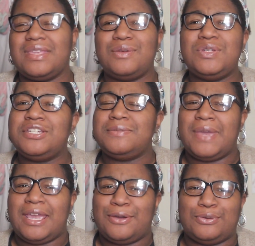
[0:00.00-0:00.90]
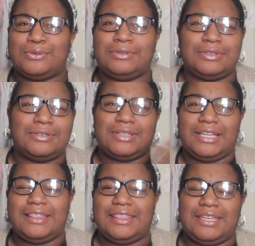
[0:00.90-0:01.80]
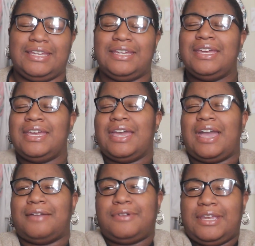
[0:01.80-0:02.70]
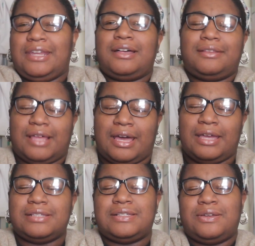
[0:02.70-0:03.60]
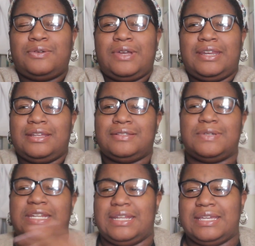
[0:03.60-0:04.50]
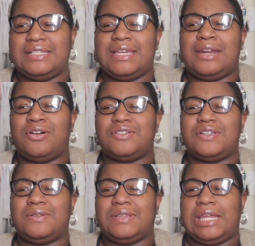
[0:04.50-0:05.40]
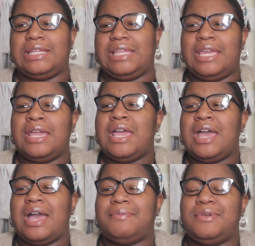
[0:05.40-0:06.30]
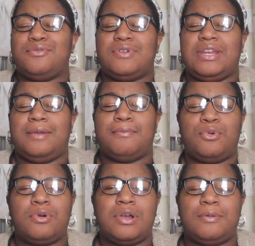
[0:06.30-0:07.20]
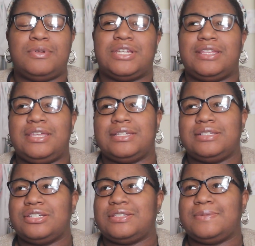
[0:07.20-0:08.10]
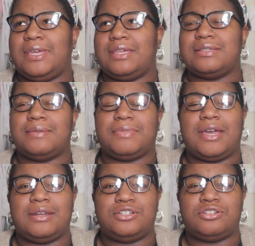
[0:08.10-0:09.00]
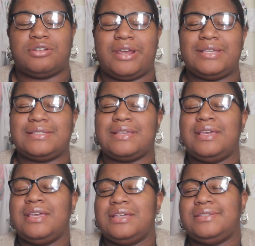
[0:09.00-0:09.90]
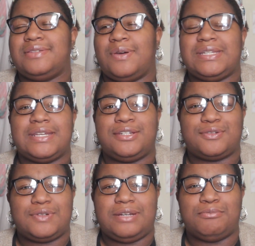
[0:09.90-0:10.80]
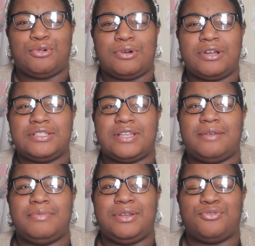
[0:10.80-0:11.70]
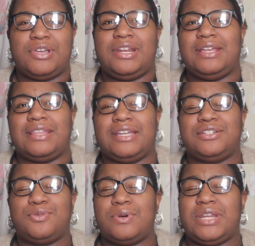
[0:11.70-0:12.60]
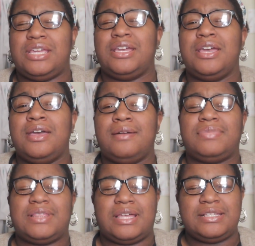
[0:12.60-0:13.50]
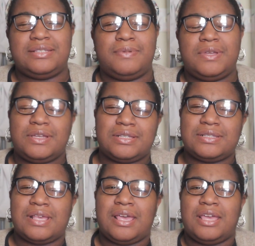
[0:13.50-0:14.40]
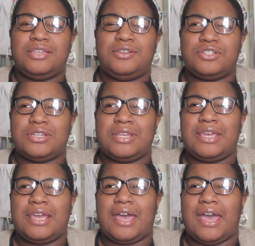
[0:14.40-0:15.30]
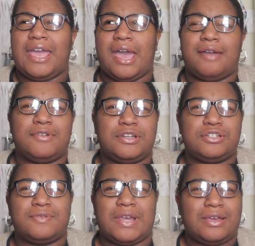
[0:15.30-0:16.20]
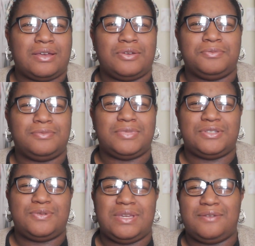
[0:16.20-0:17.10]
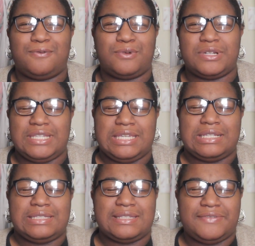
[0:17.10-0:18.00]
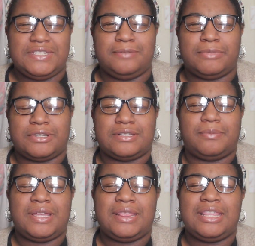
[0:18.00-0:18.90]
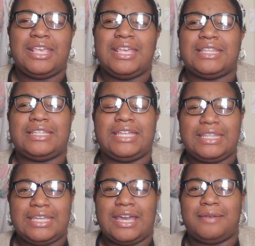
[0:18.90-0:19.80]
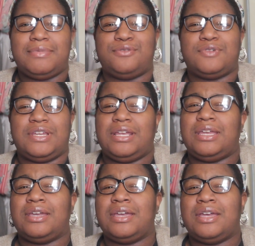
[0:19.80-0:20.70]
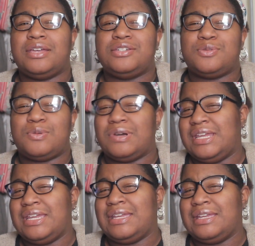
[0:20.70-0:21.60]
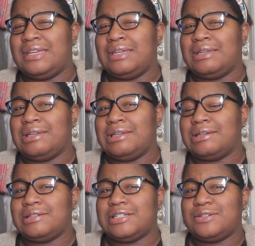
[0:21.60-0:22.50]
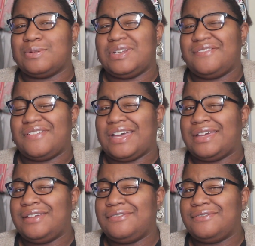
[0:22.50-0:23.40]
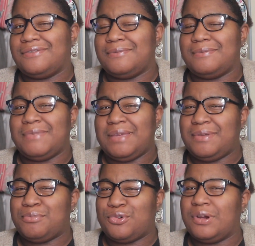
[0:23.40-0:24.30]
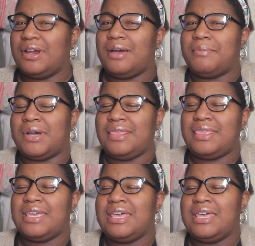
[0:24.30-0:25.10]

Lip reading: which is my own thing. I read a lot, so it is what it is. And also lately I've been reading more, which I think is just because I'm kind of stressed, so I tend to read more. So I've been reading like 20 plus books. Usually I average around between 14 and 17 books a month. Lately I've been reading 20 to 25, maybe more a month.